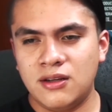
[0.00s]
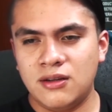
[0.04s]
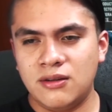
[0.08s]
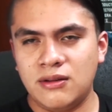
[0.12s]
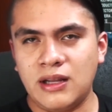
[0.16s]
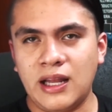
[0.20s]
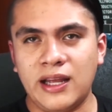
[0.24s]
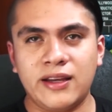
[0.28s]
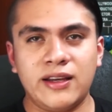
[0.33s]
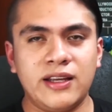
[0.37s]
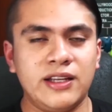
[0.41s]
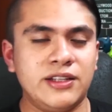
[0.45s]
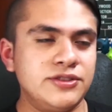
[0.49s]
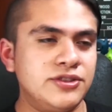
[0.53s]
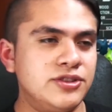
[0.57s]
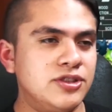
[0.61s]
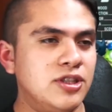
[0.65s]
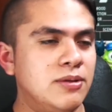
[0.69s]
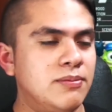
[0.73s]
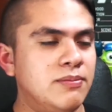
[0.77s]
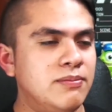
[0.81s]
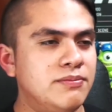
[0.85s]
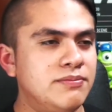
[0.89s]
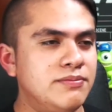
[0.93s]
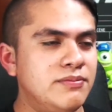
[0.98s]
like in
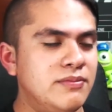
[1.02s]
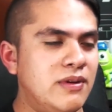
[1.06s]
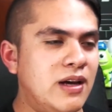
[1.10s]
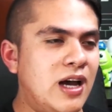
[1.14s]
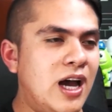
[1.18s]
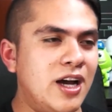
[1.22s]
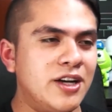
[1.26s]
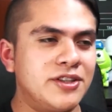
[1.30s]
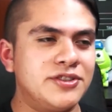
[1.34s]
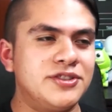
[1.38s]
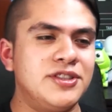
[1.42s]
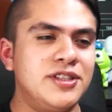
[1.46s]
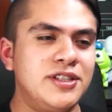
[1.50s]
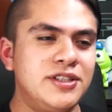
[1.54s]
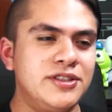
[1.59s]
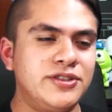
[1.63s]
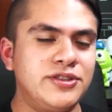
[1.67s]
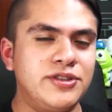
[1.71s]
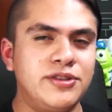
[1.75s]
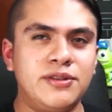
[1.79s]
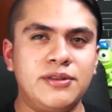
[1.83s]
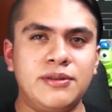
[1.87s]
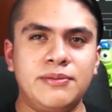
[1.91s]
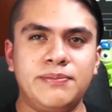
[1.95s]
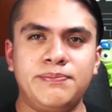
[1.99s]
some accents,
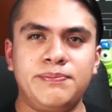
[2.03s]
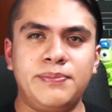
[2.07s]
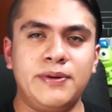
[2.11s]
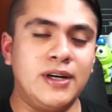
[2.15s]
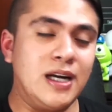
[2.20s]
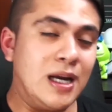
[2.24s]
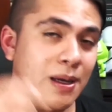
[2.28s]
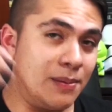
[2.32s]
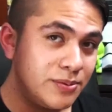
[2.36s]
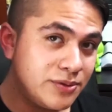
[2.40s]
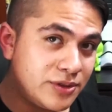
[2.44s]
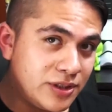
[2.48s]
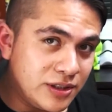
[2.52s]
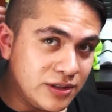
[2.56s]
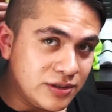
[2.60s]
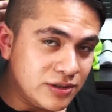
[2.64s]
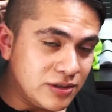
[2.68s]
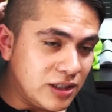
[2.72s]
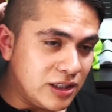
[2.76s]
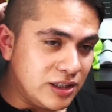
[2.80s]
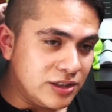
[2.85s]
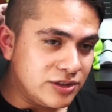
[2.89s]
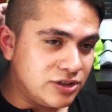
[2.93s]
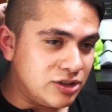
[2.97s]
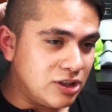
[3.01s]
or perhaps
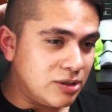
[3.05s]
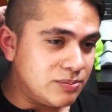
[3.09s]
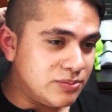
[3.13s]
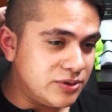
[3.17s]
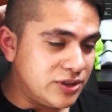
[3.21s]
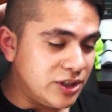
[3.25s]
in some